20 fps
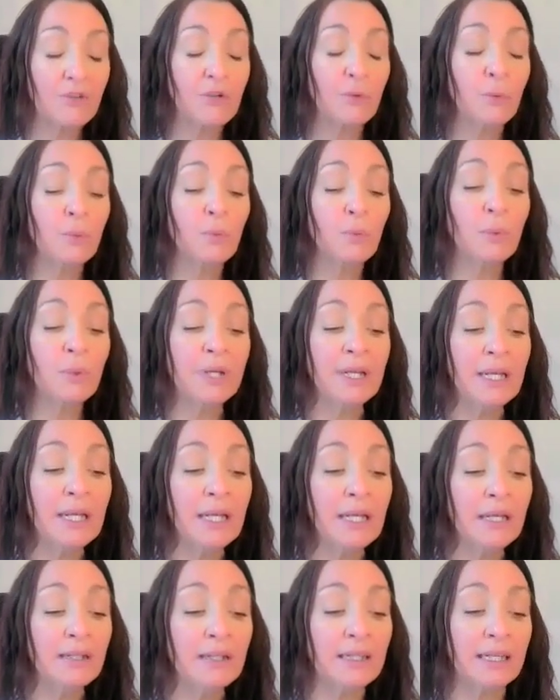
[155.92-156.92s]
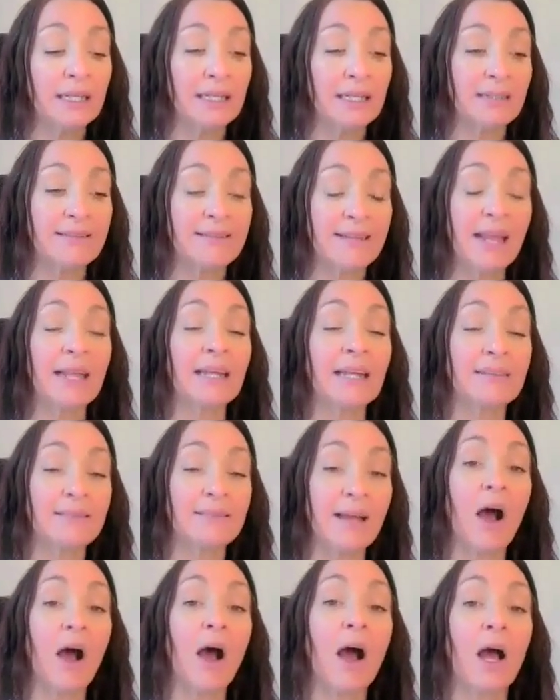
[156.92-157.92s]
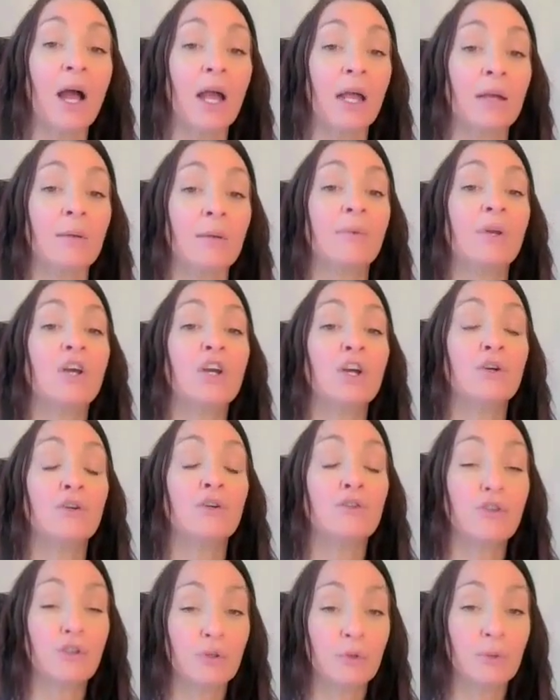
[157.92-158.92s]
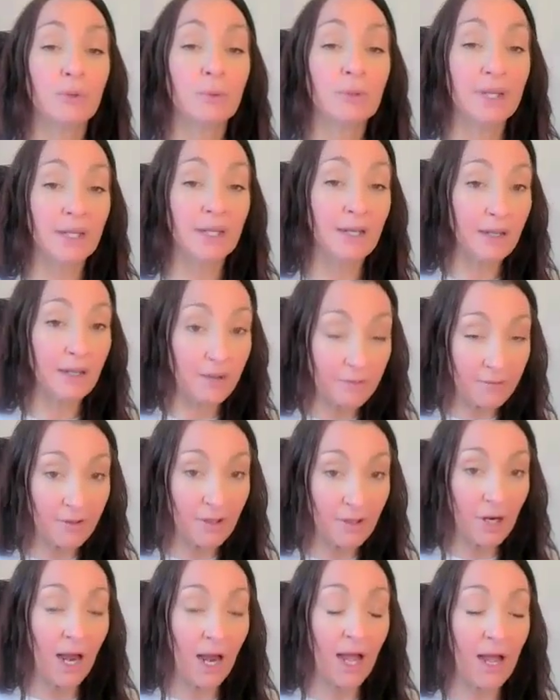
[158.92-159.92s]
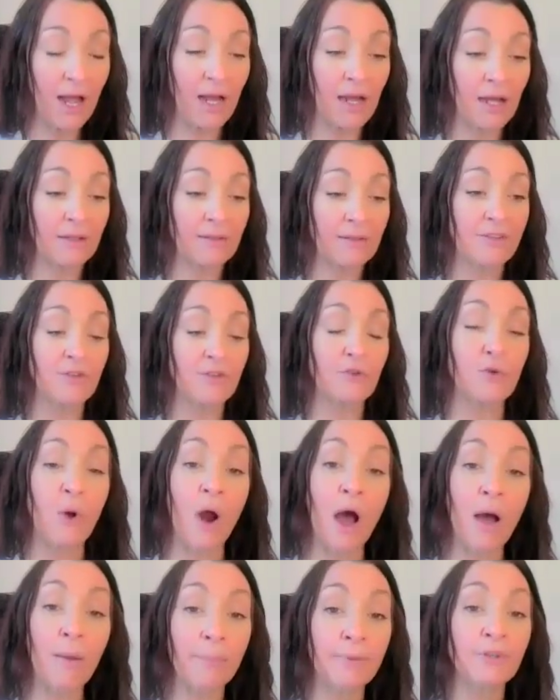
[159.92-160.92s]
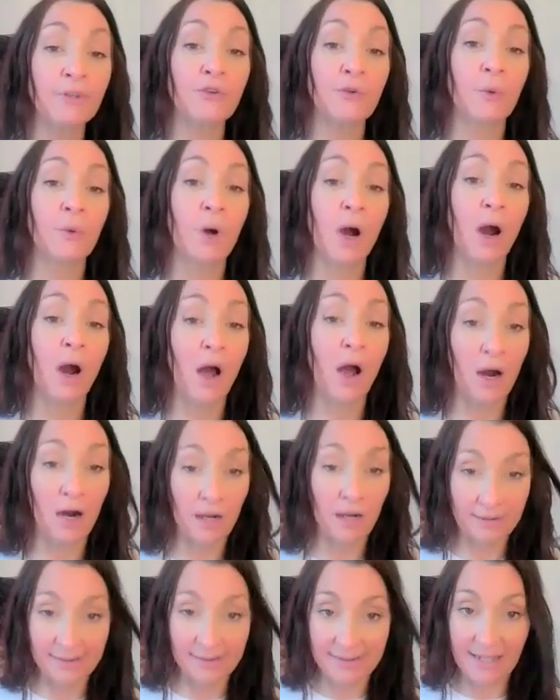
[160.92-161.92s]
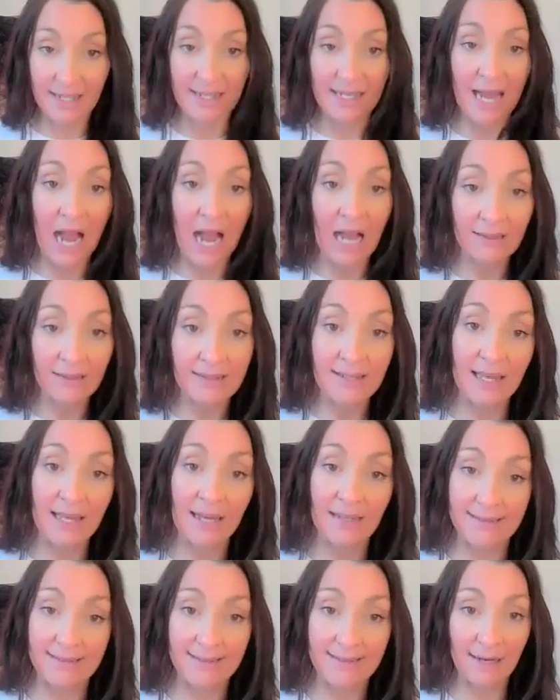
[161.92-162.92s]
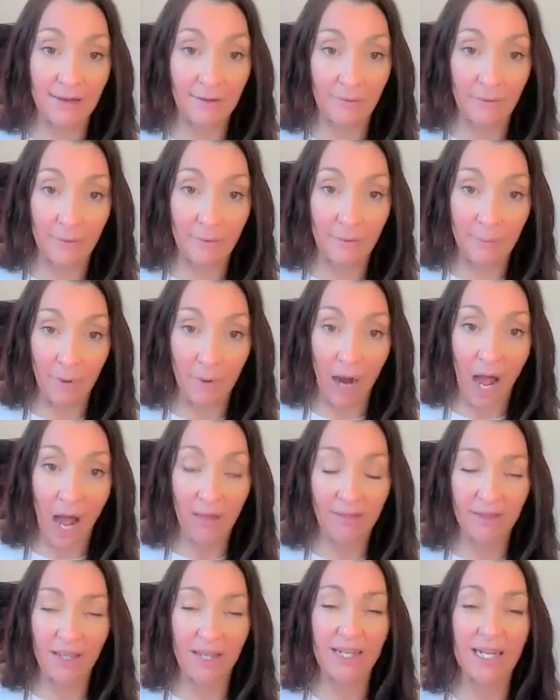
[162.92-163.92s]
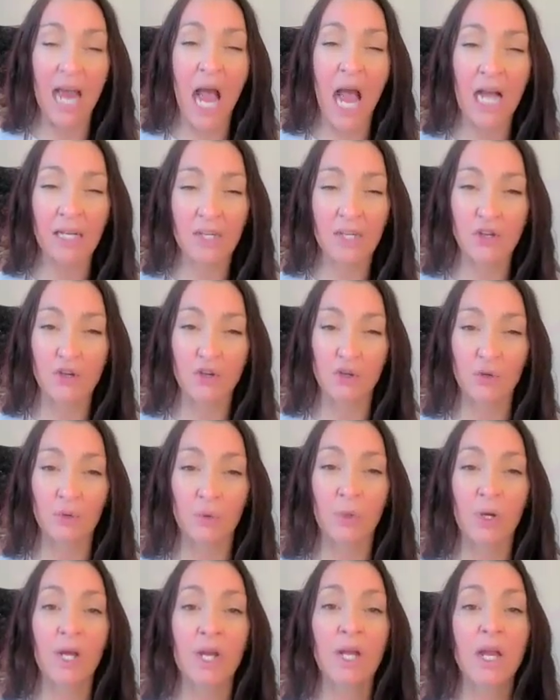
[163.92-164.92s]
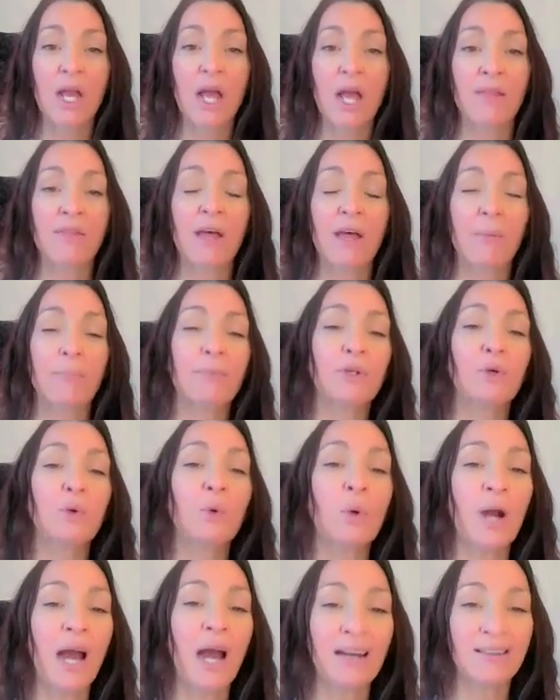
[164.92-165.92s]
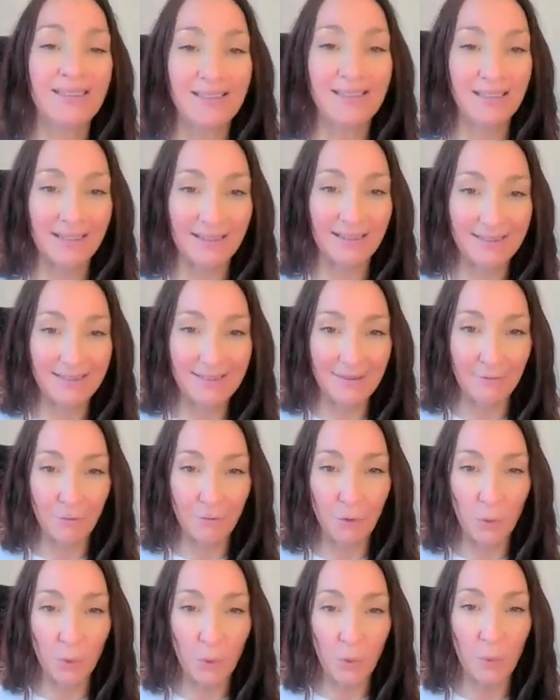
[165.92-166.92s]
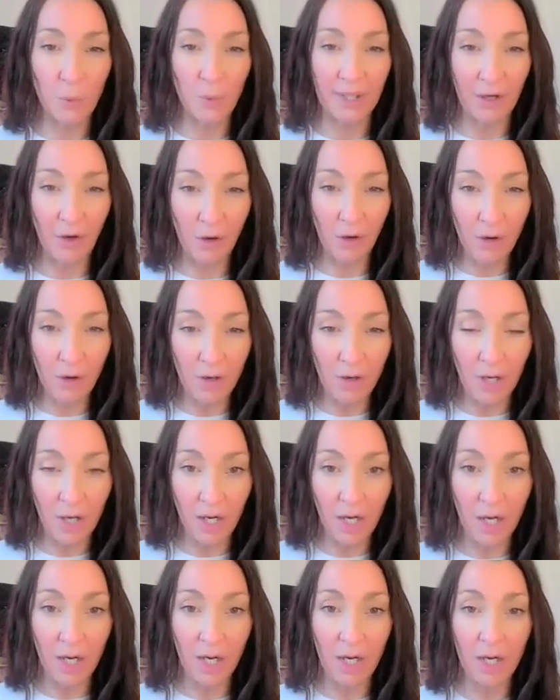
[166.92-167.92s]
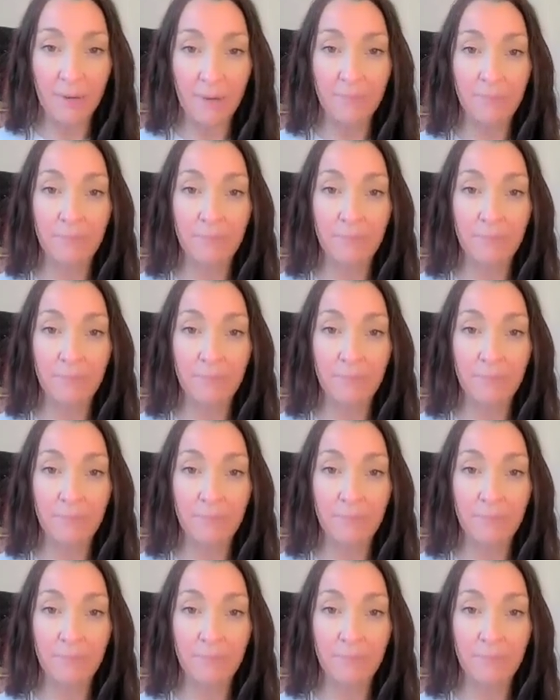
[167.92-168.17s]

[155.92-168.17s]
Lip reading: to really take time to get out of our heads and drop into our hearts, connect to that sacred breath, connect to that pure essence of who we are,